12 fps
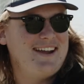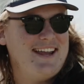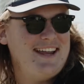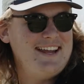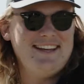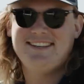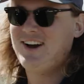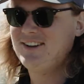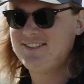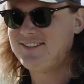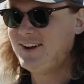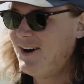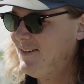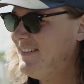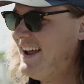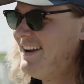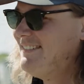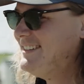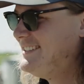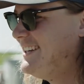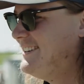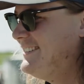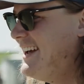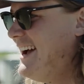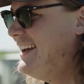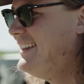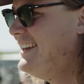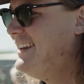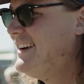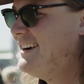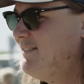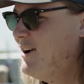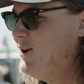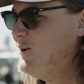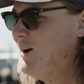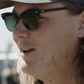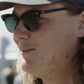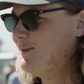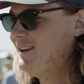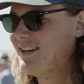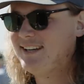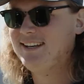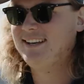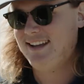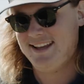we don't stop. Every single day of the year, we're always working.